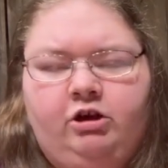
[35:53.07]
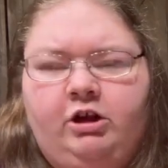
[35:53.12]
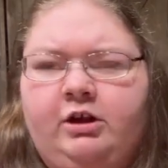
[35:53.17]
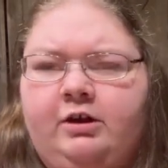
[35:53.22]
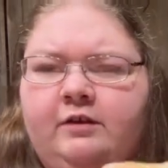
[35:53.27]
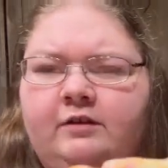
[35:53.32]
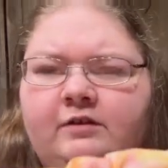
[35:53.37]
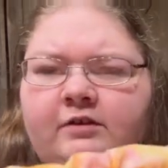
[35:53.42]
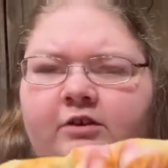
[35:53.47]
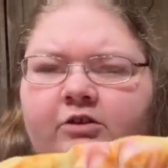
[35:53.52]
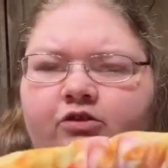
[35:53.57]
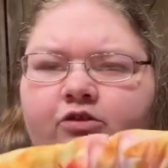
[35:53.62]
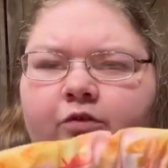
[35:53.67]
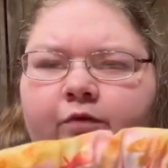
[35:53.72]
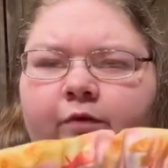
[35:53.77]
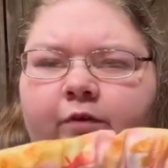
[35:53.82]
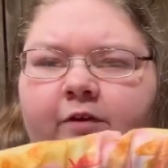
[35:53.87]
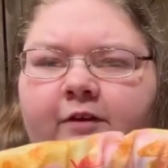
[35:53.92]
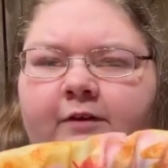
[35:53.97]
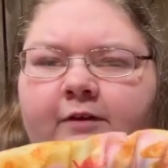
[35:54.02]
to stitch
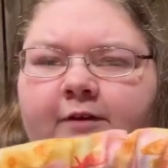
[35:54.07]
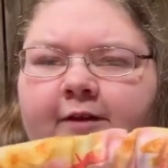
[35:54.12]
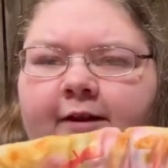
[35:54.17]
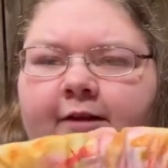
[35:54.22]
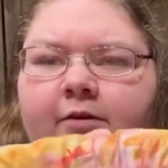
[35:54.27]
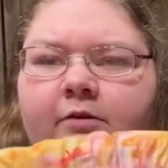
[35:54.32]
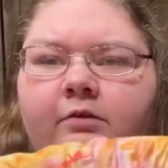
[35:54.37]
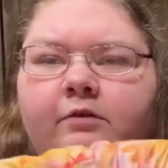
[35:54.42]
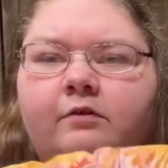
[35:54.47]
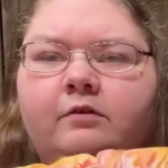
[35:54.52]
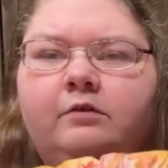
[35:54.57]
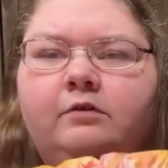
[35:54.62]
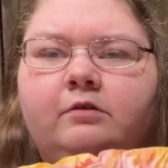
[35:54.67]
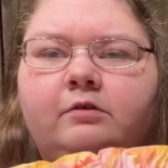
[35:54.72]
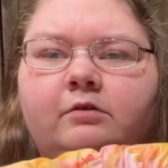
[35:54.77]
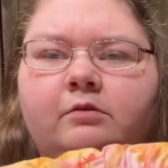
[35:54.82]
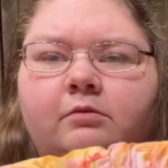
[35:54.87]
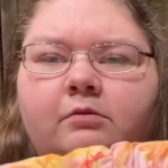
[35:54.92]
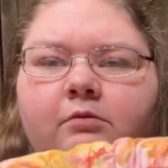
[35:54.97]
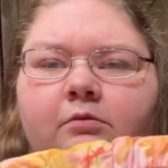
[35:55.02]
over tails.
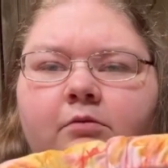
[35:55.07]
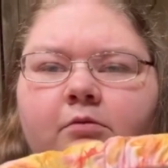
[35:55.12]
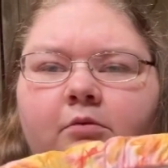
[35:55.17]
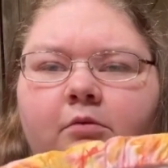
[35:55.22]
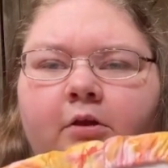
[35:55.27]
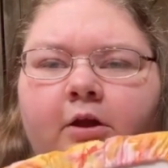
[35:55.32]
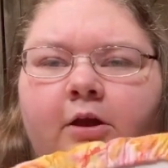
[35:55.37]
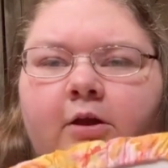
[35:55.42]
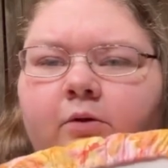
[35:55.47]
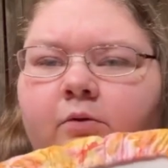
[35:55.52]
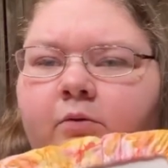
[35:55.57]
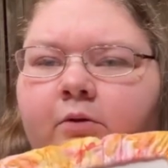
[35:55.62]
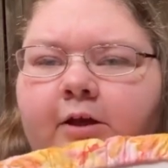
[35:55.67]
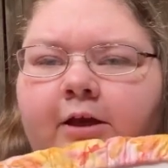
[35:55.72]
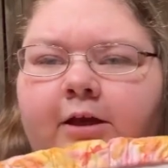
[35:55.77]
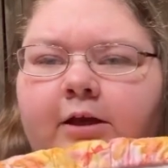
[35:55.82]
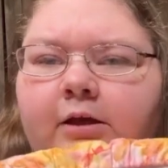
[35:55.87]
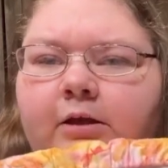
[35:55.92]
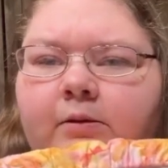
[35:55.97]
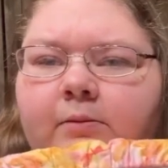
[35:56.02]
I don't
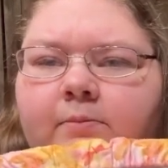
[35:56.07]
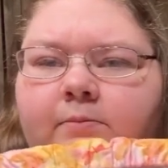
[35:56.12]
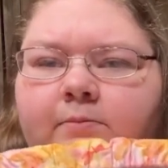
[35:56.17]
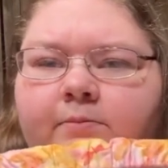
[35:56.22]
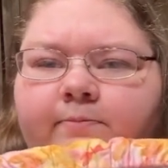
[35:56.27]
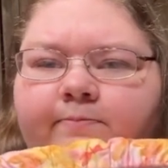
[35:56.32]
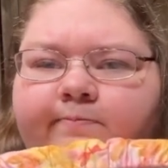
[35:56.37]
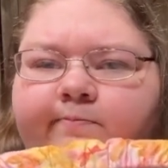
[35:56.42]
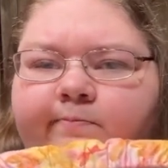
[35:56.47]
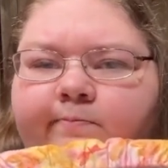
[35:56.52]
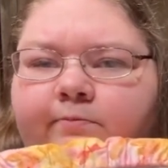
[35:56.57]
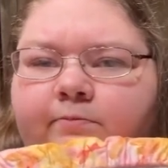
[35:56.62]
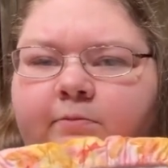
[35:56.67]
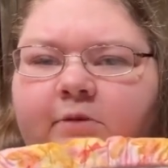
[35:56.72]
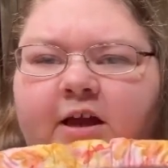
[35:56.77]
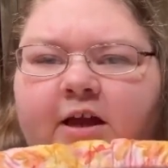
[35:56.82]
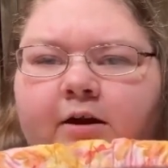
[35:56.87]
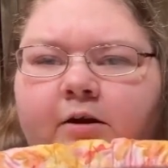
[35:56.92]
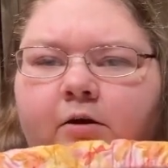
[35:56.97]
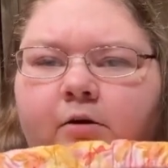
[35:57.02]
like it
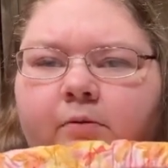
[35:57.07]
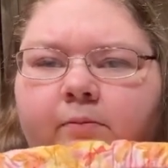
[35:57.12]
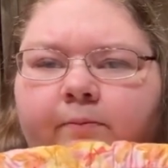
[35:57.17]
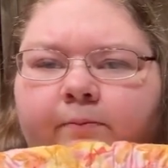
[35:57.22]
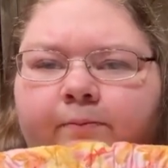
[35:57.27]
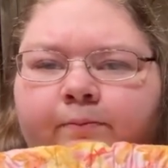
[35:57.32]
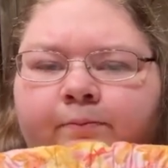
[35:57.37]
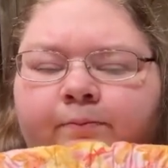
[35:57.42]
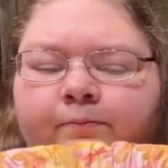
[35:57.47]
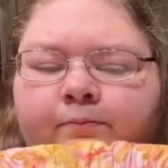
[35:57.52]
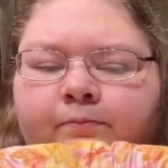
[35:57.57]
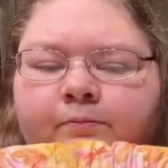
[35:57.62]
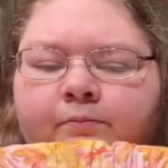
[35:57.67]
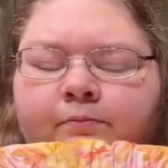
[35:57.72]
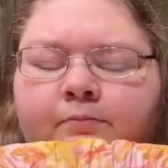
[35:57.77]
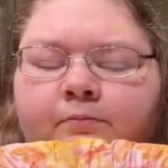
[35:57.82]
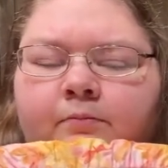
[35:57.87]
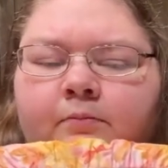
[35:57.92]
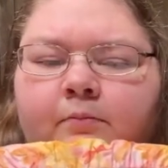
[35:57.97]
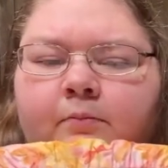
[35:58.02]
at all.
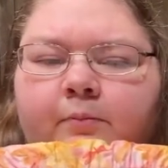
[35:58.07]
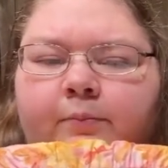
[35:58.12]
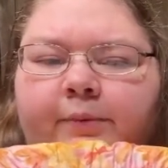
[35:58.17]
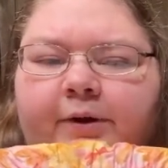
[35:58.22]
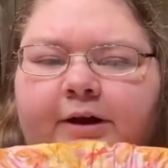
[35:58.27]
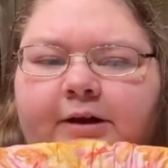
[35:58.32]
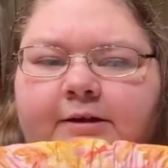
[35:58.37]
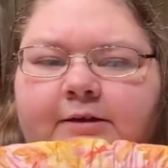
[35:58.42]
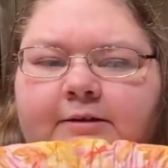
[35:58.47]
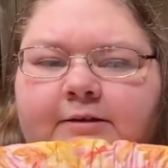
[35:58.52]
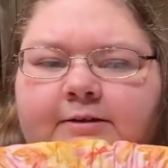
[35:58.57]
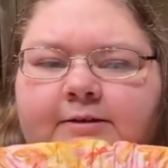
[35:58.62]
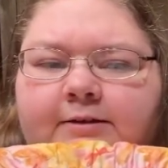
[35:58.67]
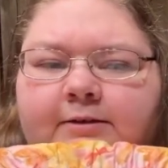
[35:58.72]
But